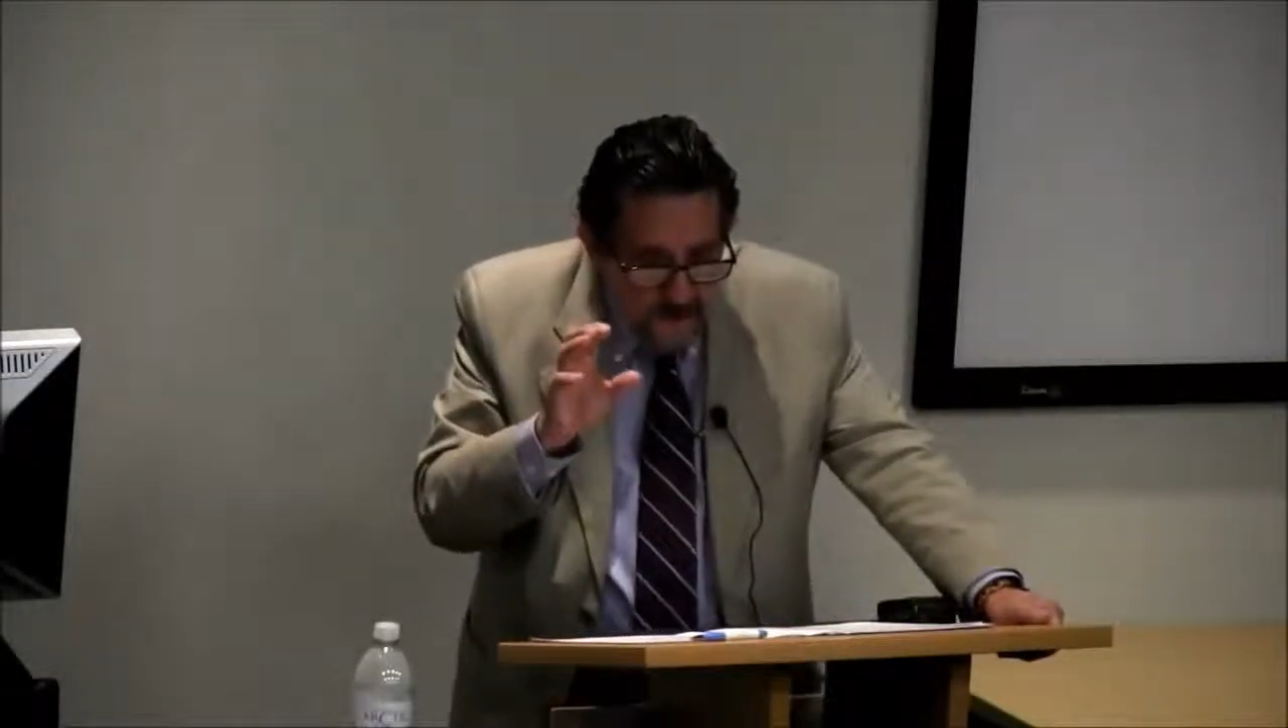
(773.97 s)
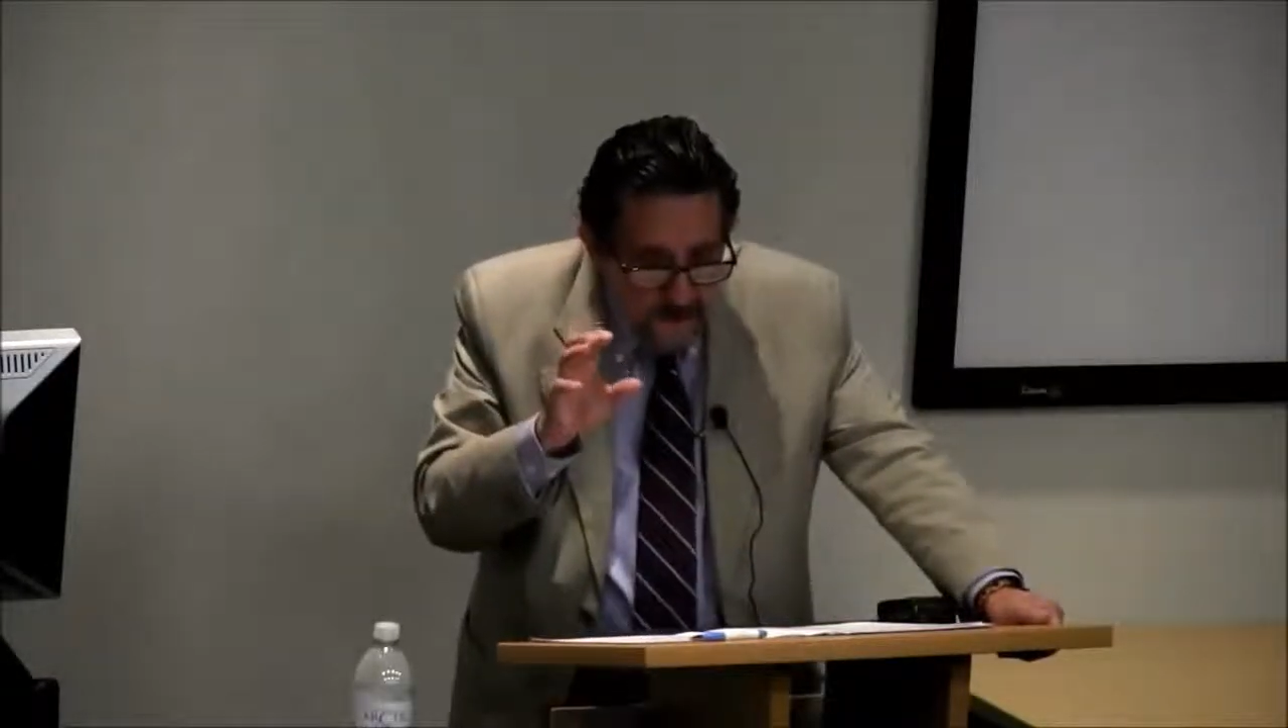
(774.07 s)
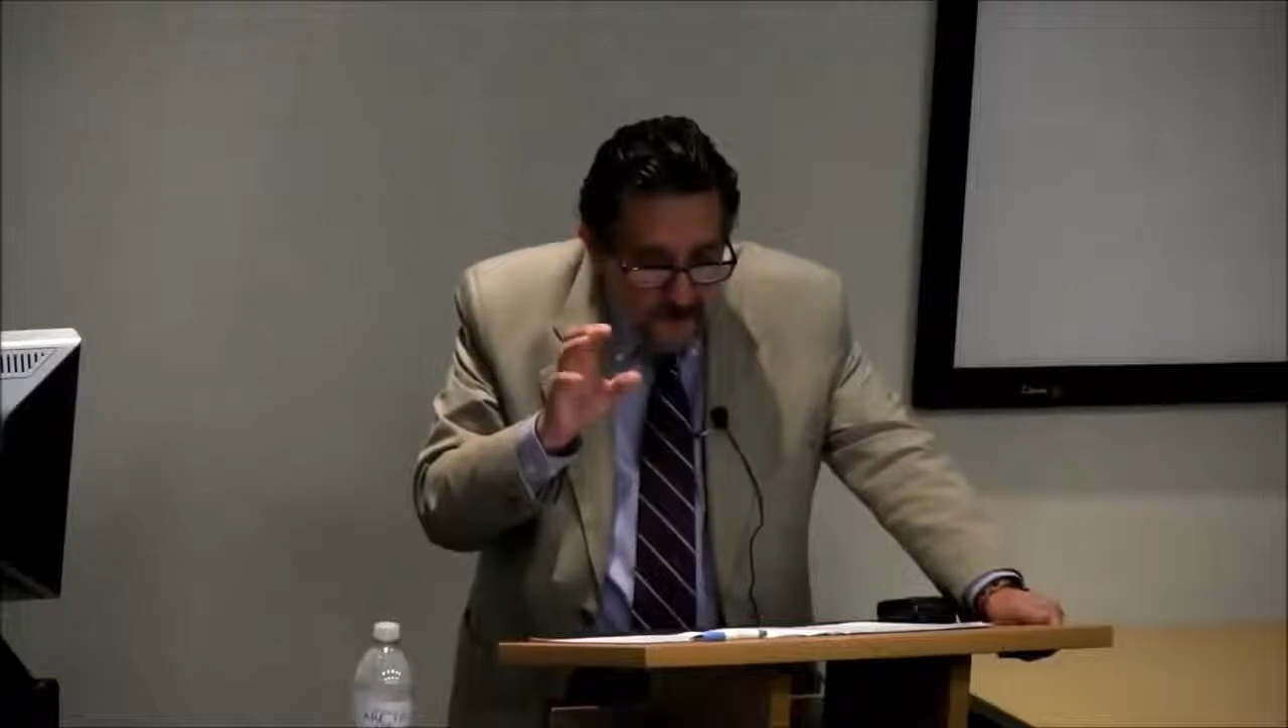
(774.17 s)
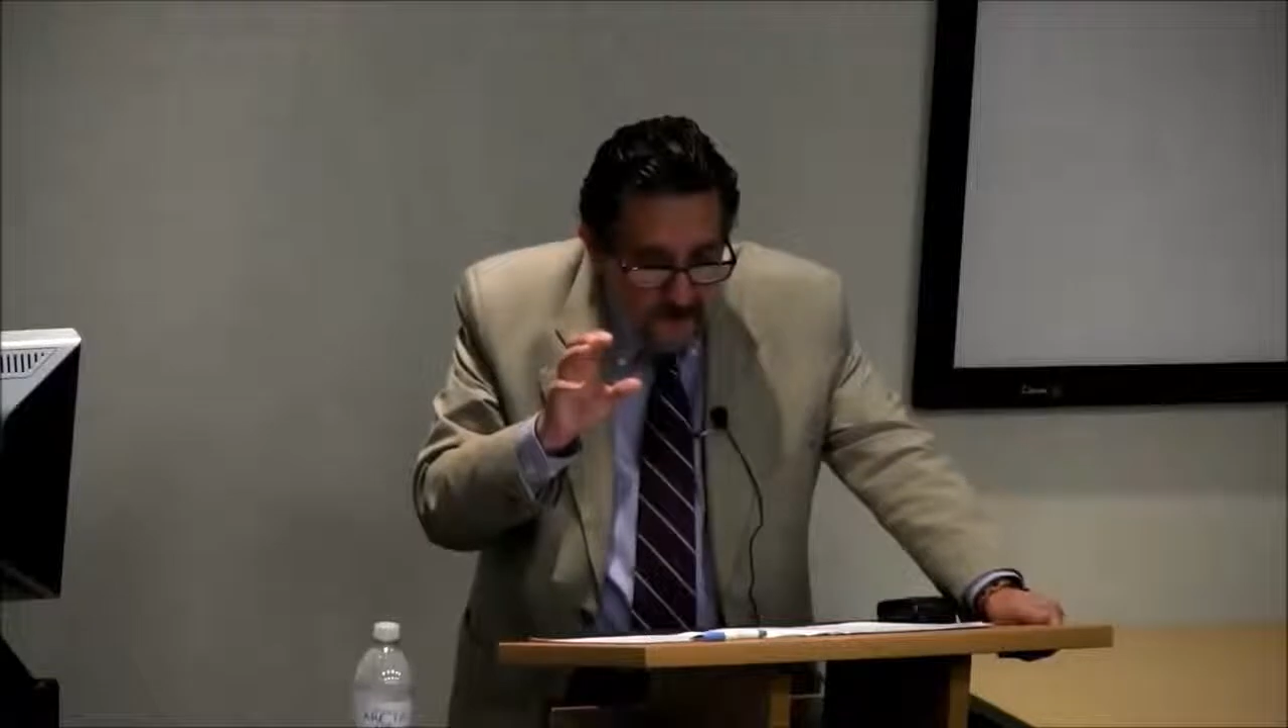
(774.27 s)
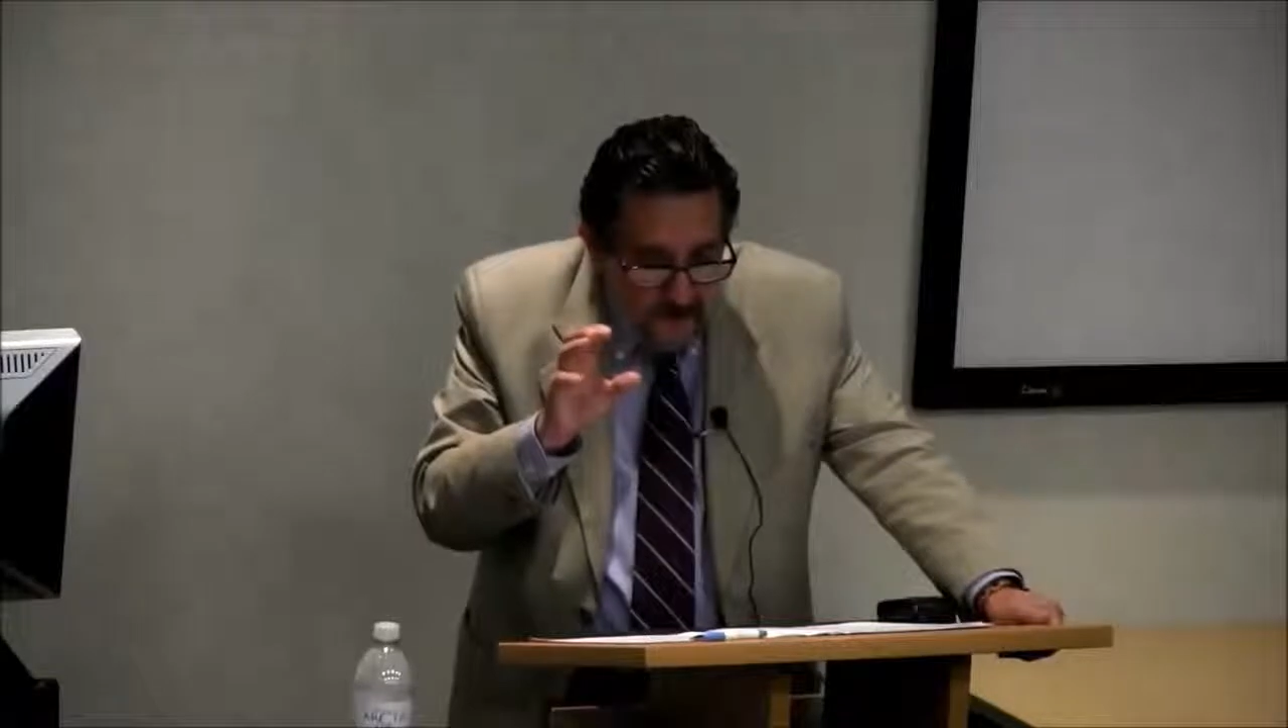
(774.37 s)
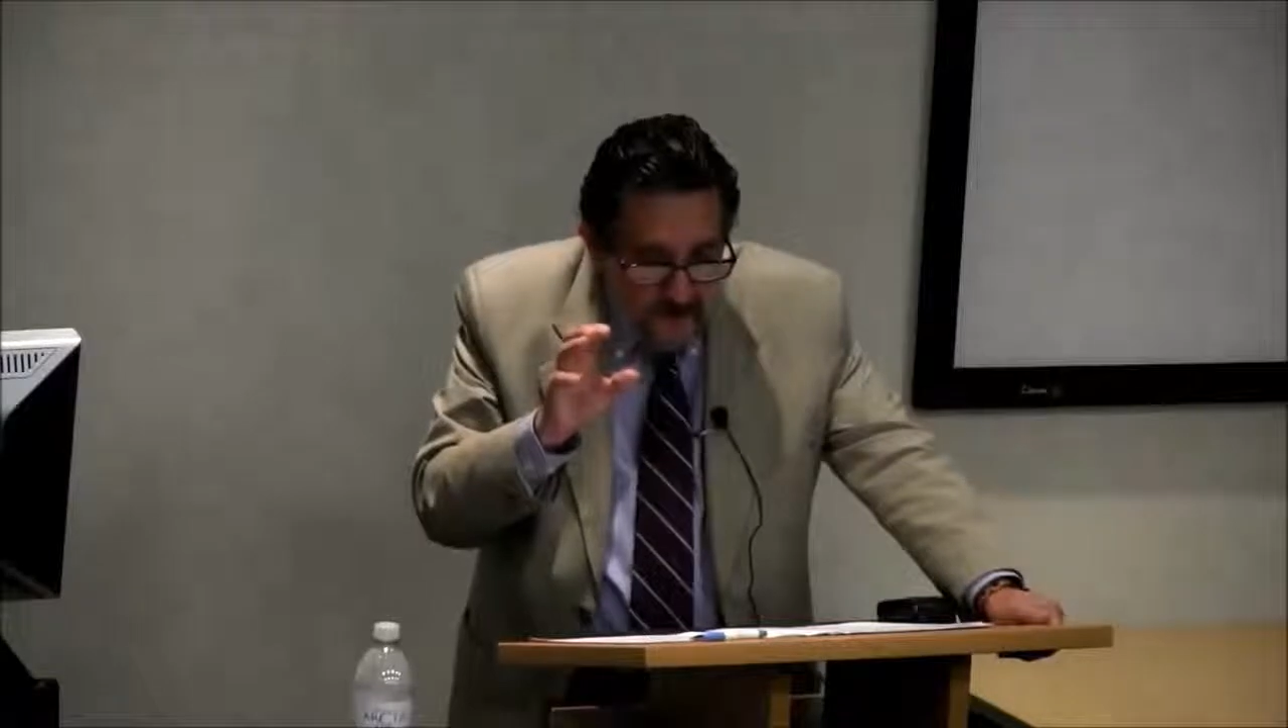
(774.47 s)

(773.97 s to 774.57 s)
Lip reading: in the